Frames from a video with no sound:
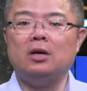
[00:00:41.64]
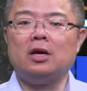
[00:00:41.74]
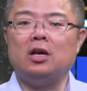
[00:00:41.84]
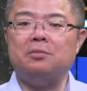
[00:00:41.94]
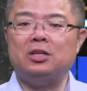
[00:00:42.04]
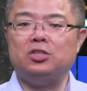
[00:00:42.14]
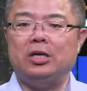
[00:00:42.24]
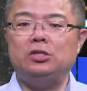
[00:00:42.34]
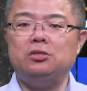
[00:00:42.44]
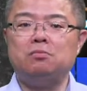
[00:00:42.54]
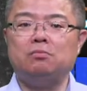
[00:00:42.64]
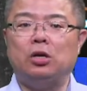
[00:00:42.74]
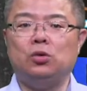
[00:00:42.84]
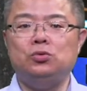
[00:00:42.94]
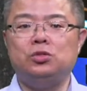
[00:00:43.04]
climate change,
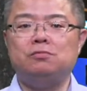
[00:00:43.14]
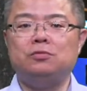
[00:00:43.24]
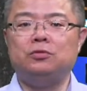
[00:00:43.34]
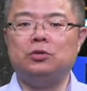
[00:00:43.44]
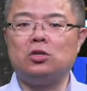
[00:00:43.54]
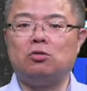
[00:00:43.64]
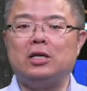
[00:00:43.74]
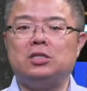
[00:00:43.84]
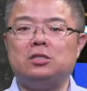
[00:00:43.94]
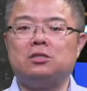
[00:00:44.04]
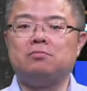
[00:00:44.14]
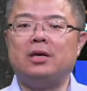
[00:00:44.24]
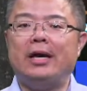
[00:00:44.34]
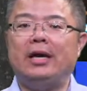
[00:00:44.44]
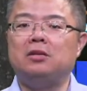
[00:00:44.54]
pollution, food crisis,
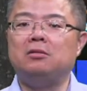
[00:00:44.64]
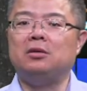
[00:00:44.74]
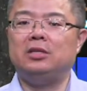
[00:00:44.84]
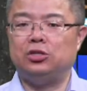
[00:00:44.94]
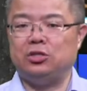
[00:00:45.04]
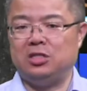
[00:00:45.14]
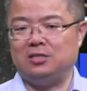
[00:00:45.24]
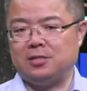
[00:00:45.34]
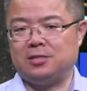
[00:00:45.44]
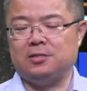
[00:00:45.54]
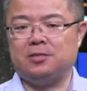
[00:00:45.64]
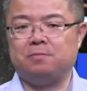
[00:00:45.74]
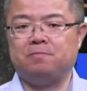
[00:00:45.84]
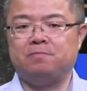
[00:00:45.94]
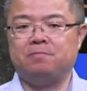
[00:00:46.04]
and natural disasters.
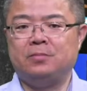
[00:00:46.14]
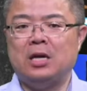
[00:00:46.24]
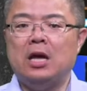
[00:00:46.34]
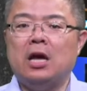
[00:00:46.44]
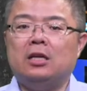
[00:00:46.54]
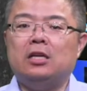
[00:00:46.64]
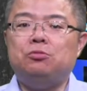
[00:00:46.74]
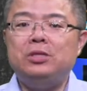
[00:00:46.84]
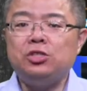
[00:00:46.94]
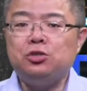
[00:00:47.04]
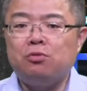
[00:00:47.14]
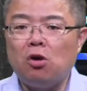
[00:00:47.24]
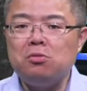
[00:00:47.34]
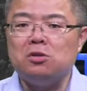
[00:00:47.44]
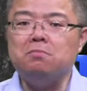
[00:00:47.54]
The research
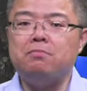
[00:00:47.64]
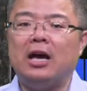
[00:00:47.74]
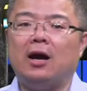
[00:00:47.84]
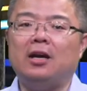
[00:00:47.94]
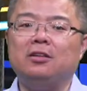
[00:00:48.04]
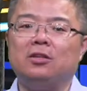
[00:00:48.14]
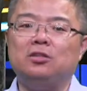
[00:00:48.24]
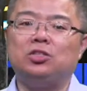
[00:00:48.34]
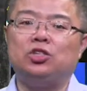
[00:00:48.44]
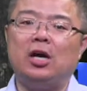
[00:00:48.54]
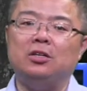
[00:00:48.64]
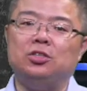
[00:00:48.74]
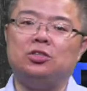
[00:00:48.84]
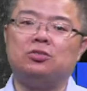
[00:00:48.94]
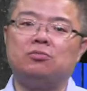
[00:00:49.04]
problems behind those
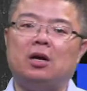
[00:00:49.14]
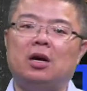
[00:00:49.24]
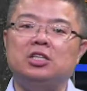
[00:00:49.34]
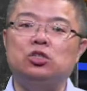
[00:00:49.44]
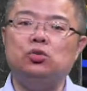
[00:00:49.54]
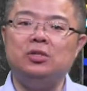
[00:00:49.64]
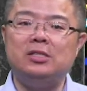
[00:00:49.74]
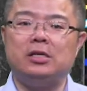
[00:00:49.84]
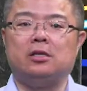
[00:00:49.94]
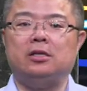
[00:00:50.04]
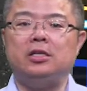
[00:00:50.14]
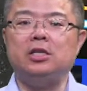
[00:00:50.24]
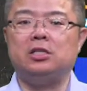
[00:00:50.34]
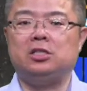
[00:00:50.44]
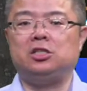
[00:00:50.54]
challenges are intrinsically
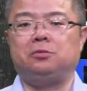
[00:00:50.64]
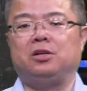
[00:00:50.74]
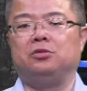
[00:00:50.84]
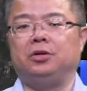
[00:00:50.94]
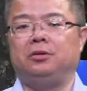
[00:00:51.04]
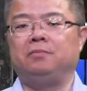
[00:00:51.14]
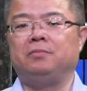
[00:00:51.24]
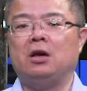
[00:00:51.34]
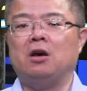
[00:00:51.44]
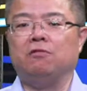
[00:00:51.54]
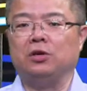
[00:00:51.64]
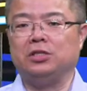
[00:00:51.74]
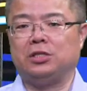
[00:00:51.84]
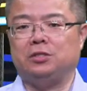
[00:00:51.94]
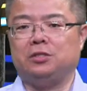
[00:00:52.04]
interdisciplinary. For
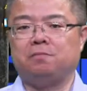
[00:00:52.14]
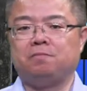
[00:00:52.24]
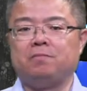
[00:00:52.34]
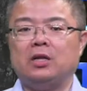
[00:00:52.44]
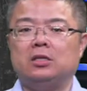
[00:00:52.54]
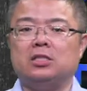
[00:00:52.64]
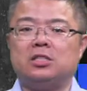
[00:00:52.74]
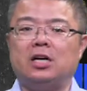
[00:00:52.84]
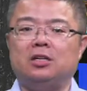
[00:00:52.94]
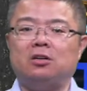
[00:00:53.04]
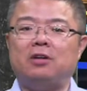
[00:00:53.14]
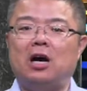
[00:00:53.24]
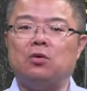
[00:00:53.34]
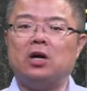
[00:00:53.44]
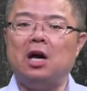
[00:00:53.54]
instance, the study of
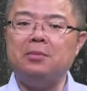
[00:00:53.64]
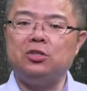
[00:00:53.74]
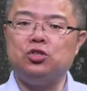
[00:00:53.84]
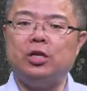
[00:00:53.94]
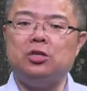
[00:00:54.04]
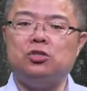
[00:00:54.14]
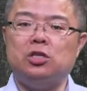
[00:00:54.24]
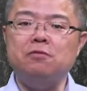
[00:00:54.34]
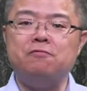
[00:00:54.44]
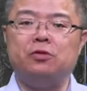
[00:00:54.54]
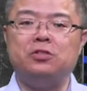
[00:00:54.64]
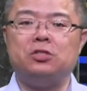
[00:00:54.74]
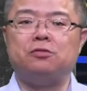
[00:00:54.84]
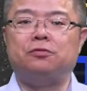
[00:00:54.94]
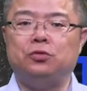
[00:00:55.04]
how climate change
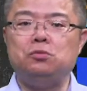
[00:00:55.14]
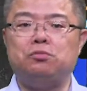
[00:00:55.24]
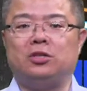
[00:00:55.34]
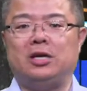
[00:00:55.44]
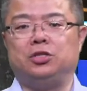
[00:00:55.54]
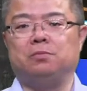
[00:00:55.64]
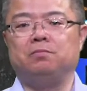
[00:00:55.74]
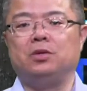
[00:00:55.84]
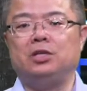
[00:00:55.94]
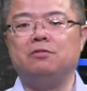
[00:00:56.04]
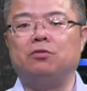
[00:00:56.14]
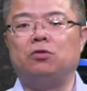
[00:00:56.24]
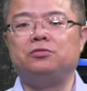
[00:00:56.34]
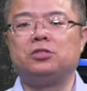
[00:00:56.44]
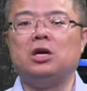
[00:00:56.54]
influences food production
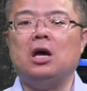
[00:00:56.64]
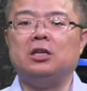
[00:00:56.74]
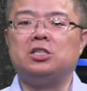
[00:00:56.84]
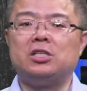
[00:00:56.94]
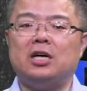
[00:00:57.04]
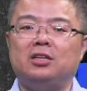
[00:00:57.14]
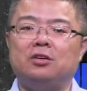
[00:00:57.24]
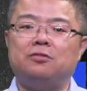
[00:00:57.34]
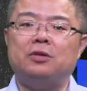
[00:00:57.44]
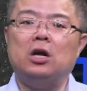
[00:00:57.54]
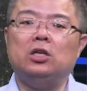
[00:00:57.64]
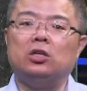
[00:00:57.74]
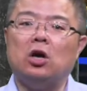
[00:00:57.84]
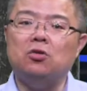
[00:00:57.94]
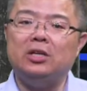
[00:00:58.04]
involves the study of
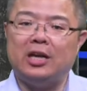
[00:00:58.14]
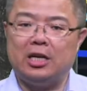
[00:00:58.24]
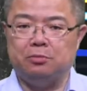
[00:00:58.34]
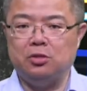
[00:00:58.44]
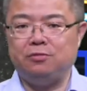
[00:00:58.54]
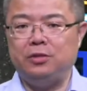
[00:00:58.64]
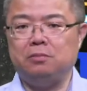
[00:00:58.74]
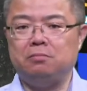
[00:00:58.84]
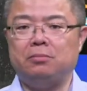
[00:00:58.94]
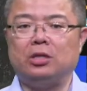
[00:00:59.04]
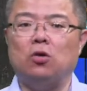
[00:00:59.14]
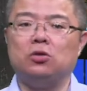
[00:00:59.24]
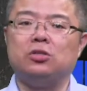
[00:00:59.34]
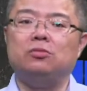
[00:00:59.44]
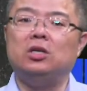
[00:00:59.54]
not only the atmosphere, but
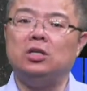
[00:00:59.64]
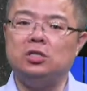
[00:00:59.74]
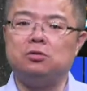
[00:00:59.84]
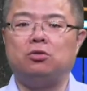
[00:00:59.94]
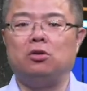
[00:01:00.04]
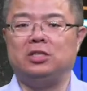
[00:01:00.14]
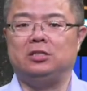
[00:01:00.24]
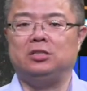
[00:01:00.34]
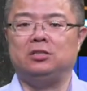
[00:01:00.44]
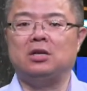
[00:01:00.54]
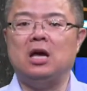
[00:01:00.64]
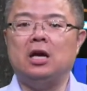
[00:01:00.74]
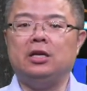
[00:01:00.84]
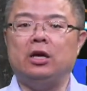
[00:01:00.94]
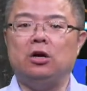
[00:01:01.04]
also Earth's processes, the